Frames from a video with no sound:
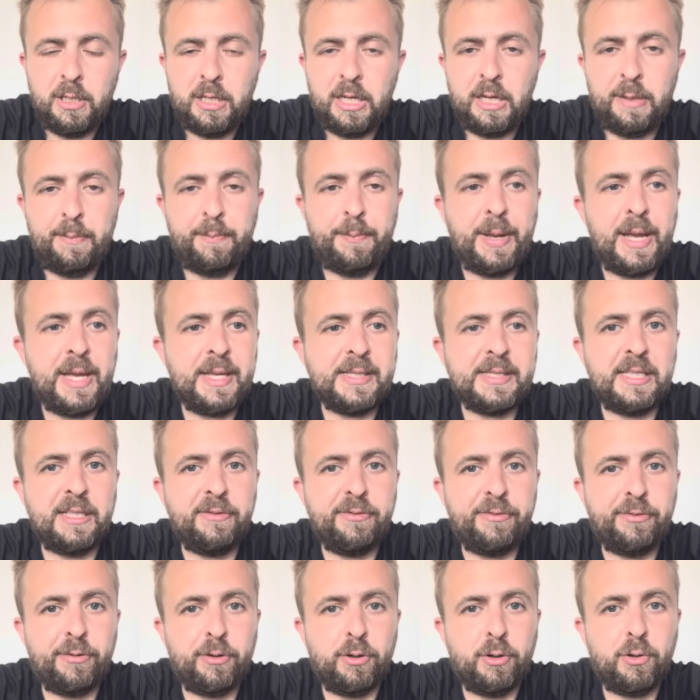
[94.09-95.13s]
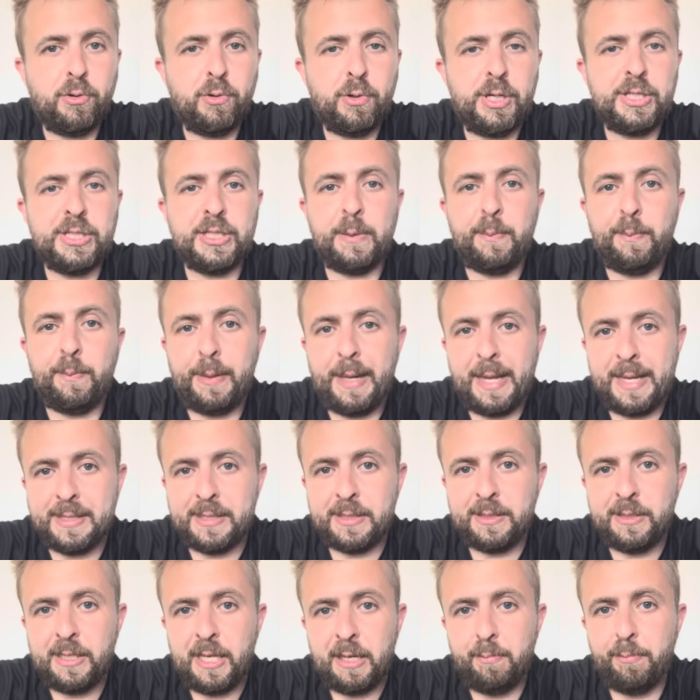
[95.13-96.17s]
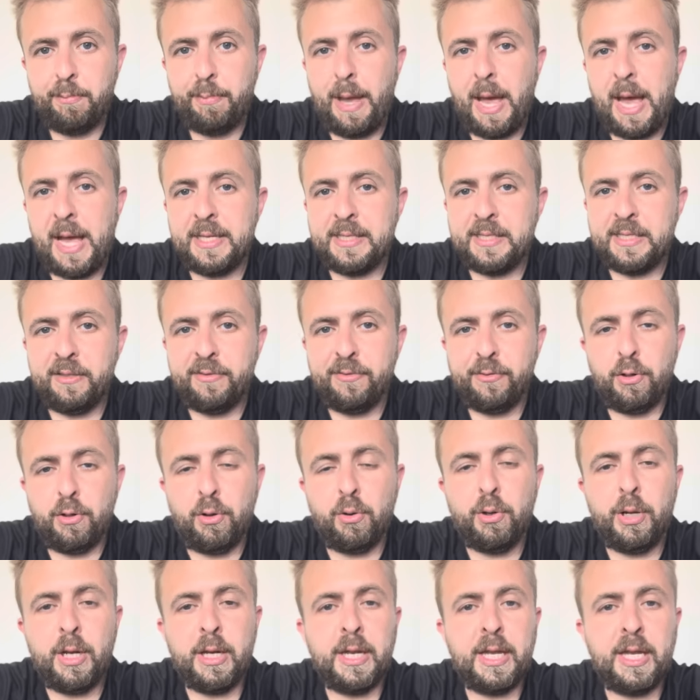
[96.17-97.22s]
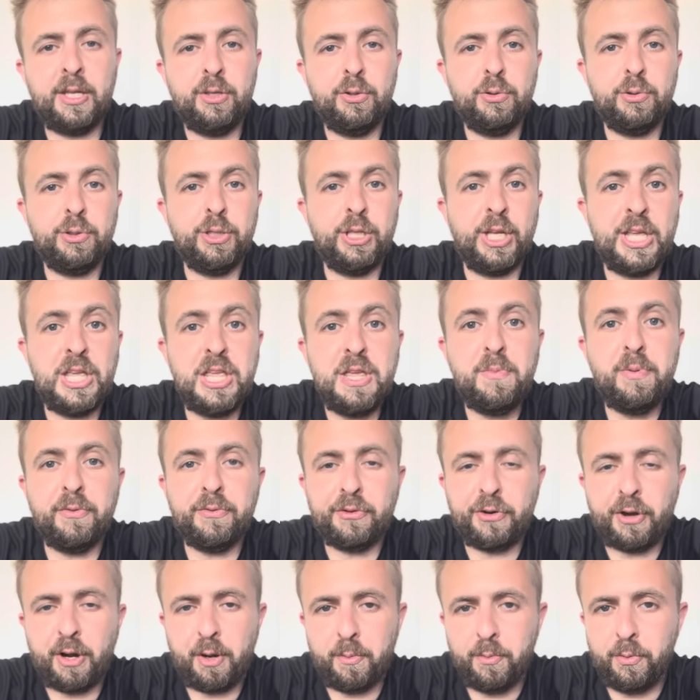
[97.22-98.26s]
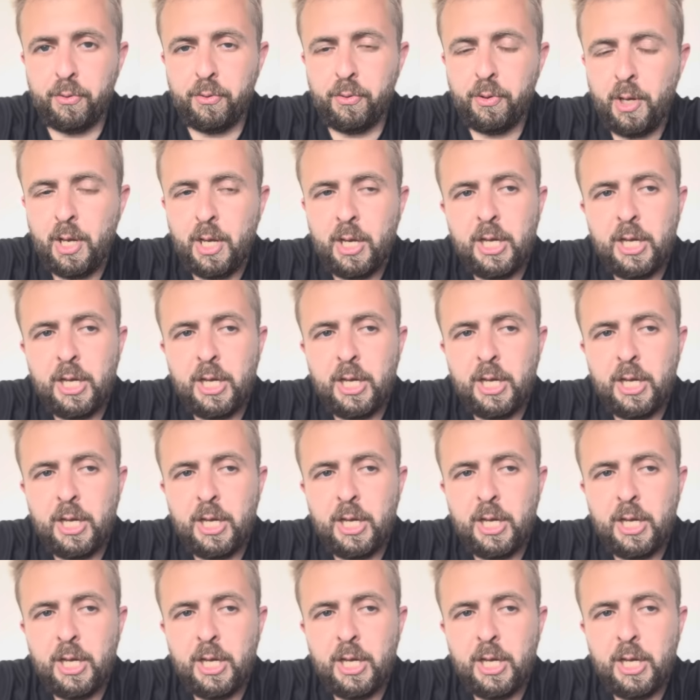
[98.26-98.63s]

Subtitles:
A bad CFO is unpleasant. A bad CFO can get you in a heap of trouble.